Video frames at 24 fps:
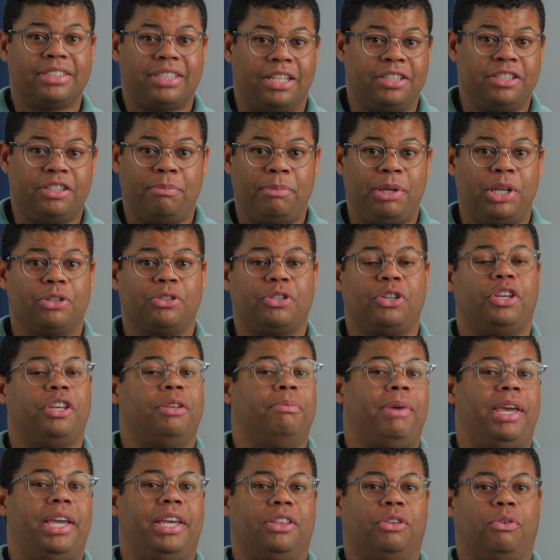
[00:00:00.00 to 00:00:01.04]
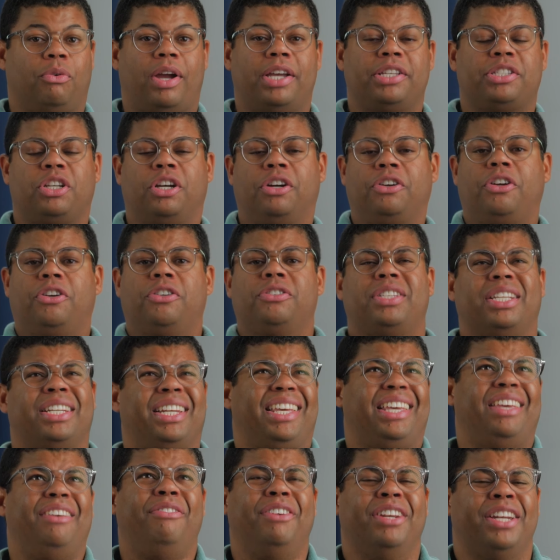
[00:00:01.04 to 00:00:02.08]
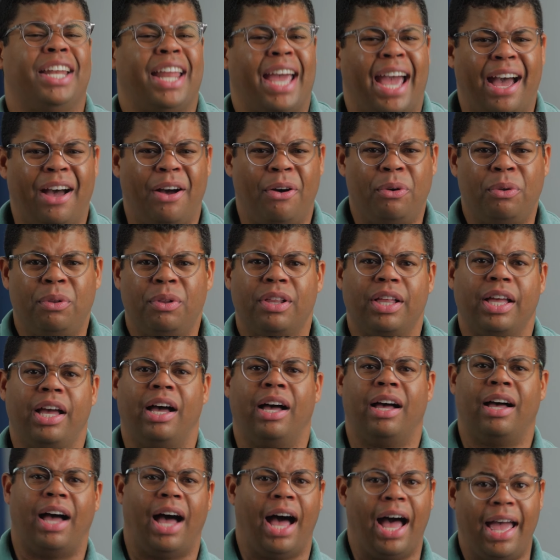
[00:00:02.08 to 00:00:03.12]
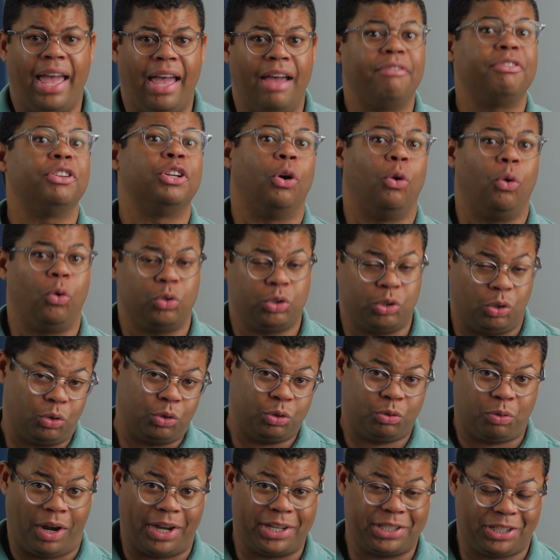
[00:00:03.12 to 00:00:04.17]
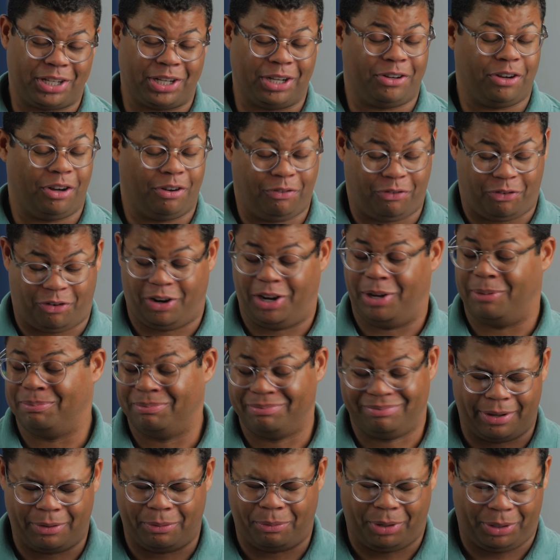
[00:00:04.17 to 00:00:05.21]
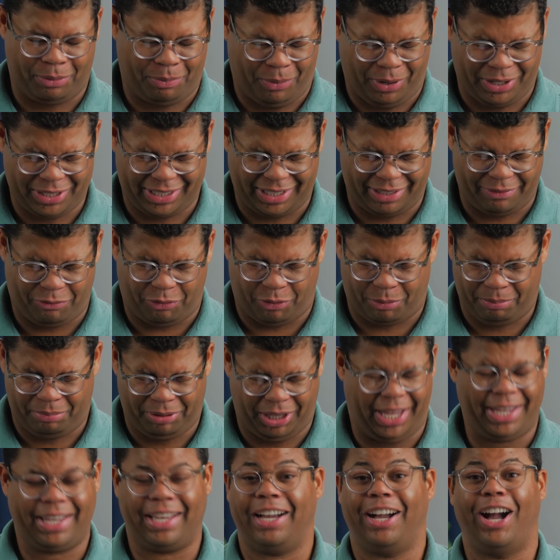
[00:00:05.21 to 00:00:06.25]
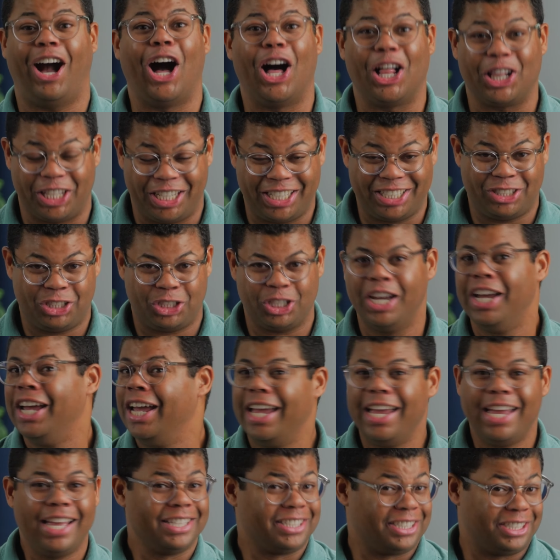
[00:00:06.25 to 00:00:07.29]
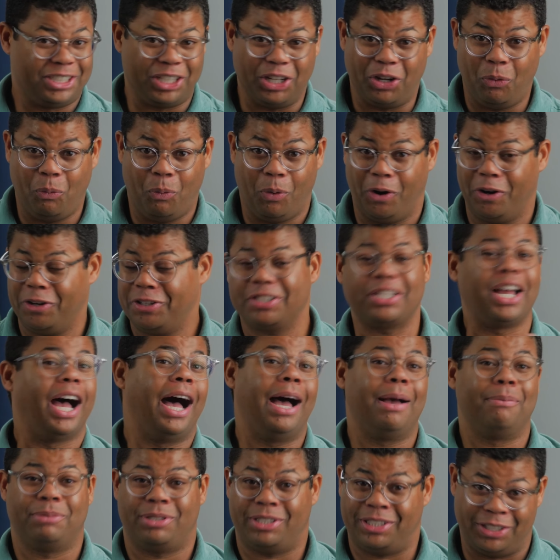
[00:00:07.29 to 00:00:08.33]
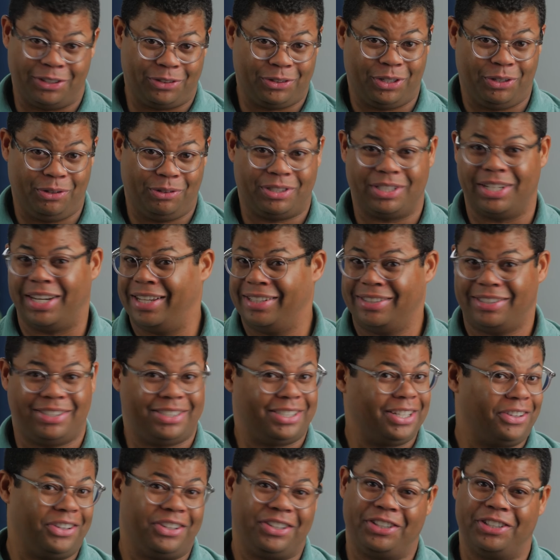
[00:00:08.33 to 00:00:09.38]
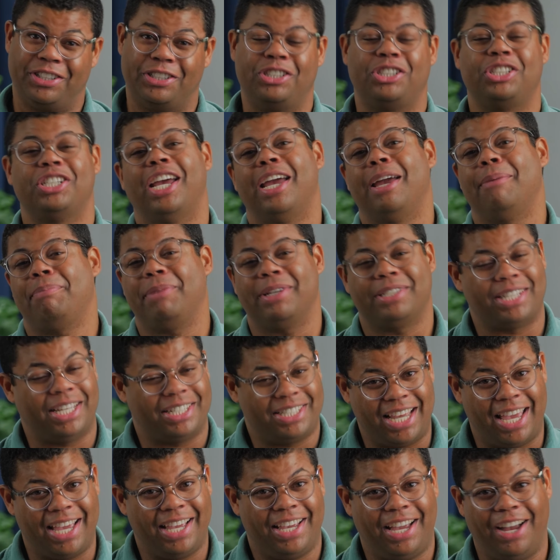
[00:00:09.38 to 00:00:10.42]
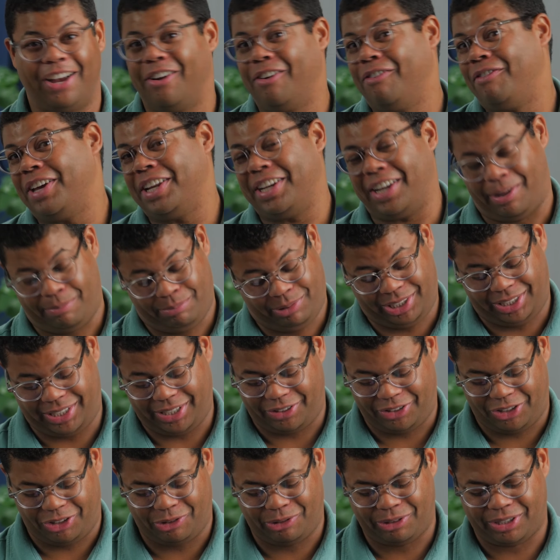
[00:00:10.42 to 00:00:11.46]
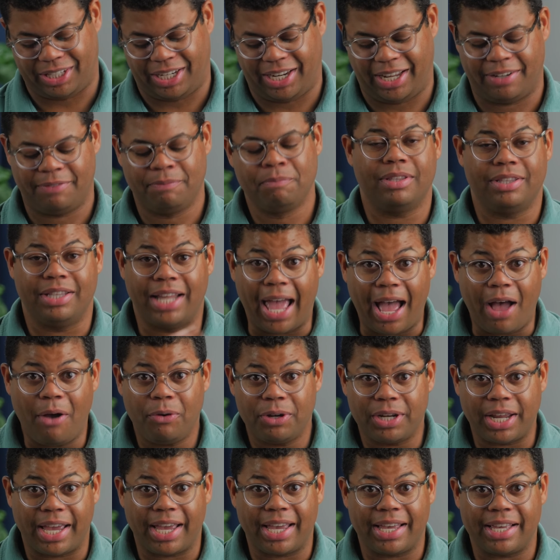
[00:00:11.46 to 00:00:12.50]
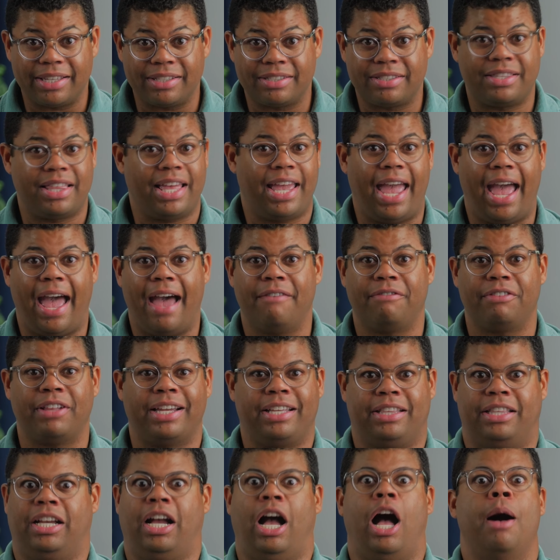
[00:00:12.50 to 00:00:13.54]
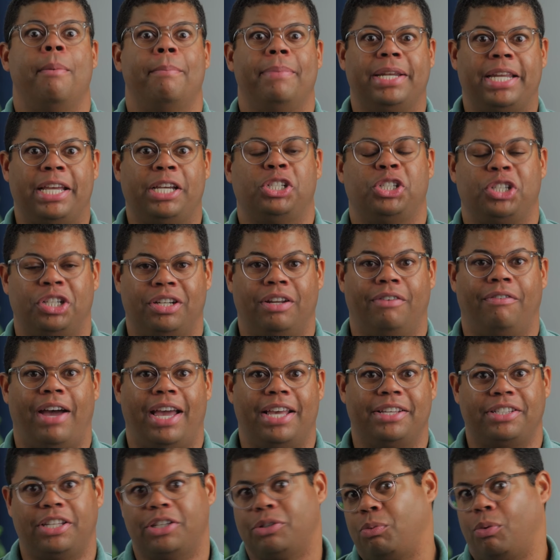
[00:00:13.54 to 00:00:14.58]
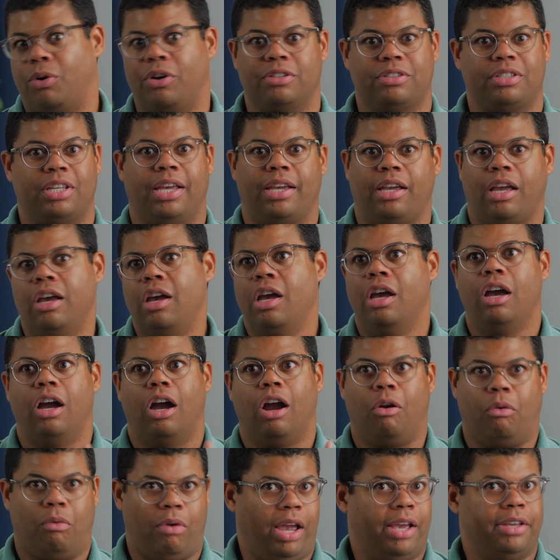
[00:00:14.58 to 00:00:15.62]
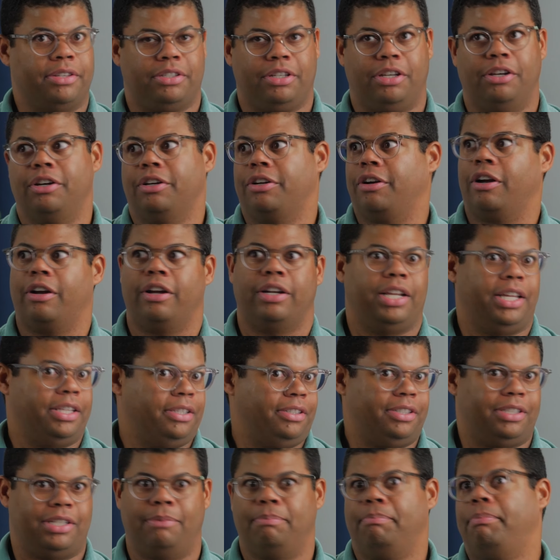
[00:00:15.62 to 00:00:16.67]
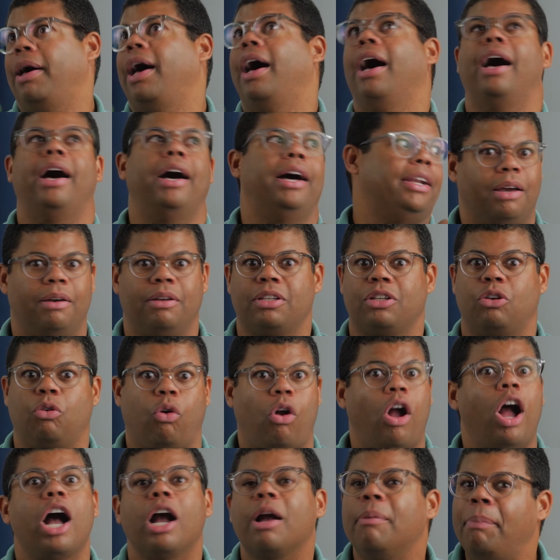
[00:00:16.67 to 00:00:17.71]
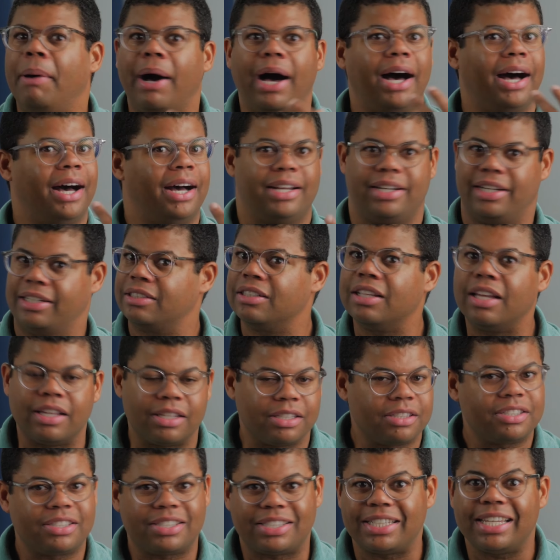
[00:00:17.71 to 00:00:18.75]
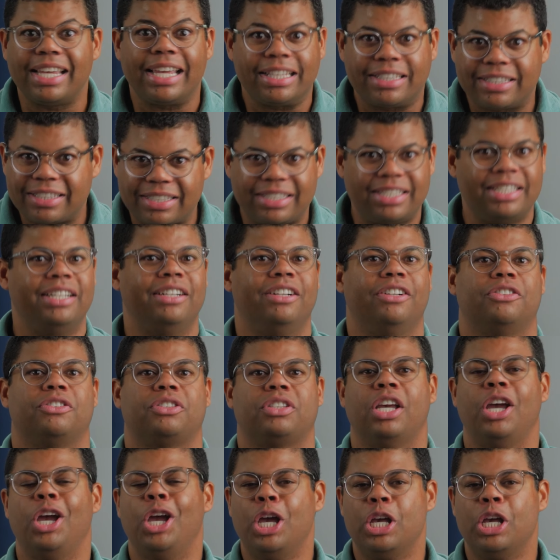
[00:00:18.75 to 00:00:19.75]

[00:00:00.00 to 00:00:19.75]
Tons of meals you can make in the rice cookers, and even now, I have an old rice cooker from, when was it? From like college. It still works, I'm still using it. It's still in good shape because I take care of it, I'm still using it. Nowadays, they have like the combination devices where it's like a rice cooker, an Instant Pot, a crock pot, it sears.